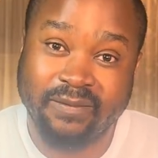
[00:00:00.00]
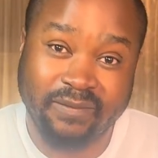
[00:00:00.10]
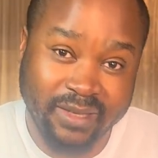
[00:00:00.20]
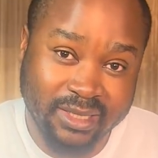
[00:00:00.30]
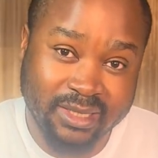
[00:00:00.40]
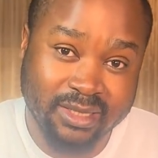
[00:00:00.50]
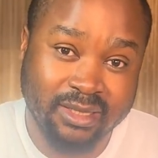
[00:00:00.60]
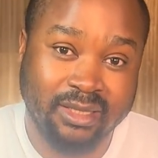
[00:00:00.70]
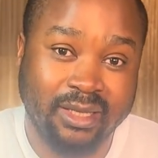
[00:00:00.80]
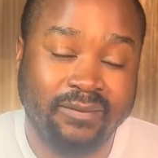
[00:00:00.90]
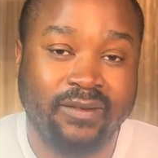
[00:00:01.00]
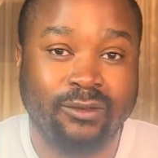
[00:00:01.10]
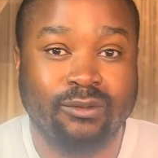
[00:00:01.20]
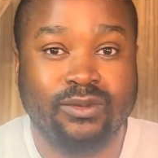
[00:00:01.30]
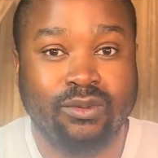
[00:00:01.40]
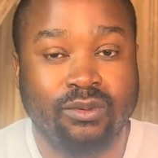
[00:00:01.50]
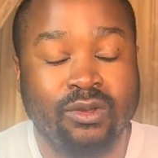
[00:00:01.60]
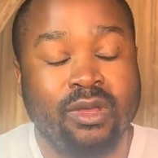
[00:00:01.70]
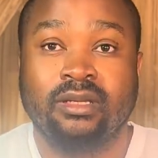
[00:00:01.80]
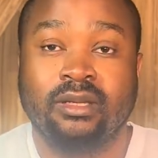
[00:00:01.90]
fat, that fat also
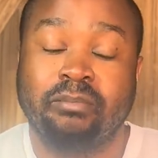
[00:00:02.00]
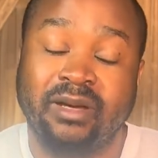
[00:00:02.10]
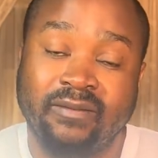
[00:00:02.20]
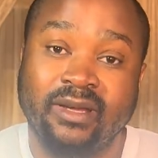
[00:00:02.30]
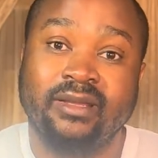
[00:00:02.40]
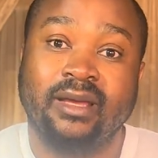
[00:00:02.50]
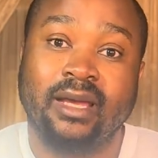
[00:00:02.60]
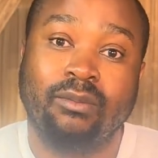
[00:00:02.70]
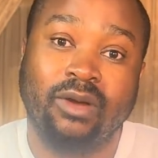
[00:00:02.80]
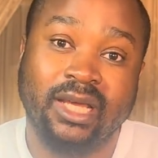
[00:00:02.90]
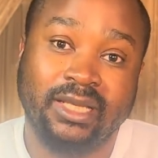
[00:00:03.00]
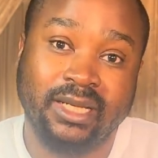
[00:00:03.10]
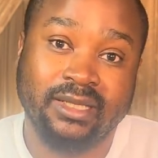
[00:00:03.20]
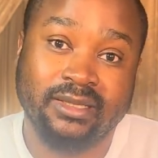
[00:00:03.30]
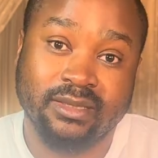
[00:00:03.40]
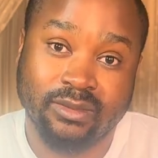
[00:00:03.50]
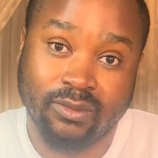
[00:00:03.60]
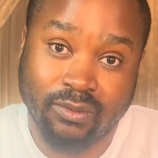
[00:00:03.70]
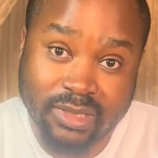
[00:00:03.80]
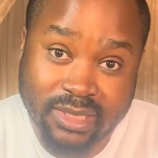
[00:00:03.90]
buffered the carbohydrates
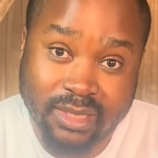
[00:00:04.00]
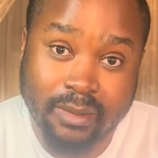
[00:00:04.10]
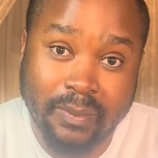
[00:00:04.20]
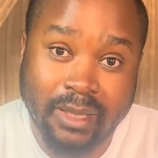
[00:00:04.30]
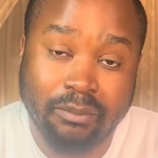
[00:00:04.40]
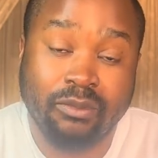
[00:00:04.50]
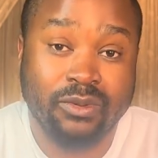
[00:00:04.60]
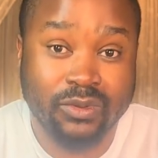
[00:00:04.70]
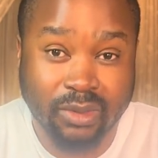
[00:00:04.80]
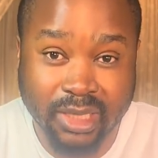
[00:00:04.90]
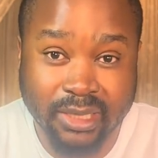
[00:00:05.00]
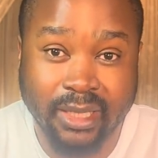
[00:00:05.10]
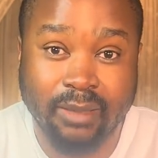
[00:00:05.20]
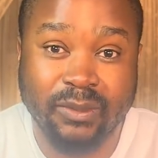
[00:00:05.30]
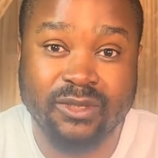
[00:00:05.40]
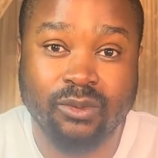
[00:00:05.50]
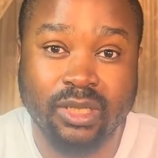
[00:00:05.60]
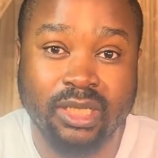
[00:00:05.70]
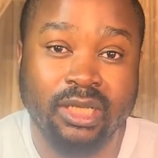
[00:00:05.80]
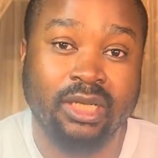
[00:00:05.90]
which is in the pap, so that helped as
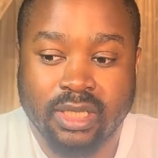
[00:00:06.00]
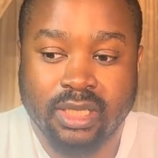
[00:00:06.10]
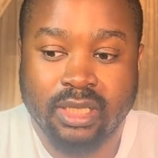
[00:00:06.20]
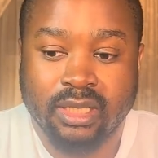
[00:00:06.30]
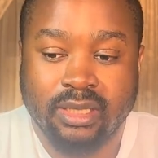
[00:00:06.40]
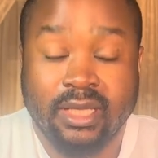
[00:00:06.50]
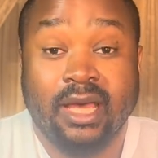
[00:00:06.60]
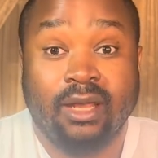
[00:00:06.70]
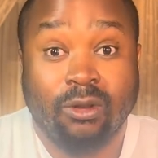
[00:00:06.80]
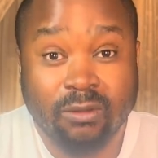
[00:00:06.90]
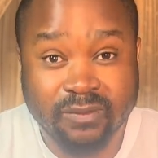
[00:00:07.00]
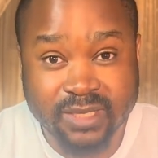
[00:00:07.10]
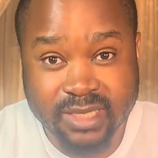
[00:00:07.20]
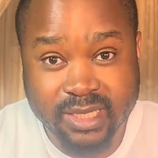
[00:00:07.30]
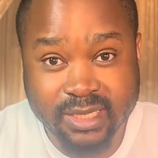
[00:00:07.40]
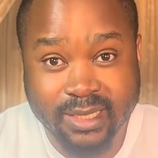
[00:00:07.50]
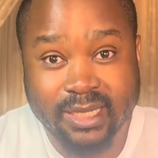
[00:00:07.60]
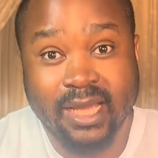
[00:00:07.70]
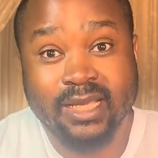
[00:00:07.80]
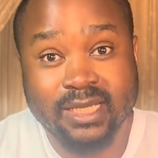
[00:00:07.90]
well. There are a lot of research that
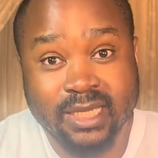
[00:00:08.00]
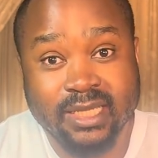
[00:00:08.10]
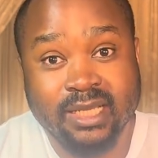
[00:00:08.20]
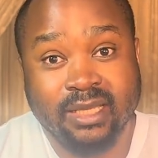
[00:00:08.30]
are indicating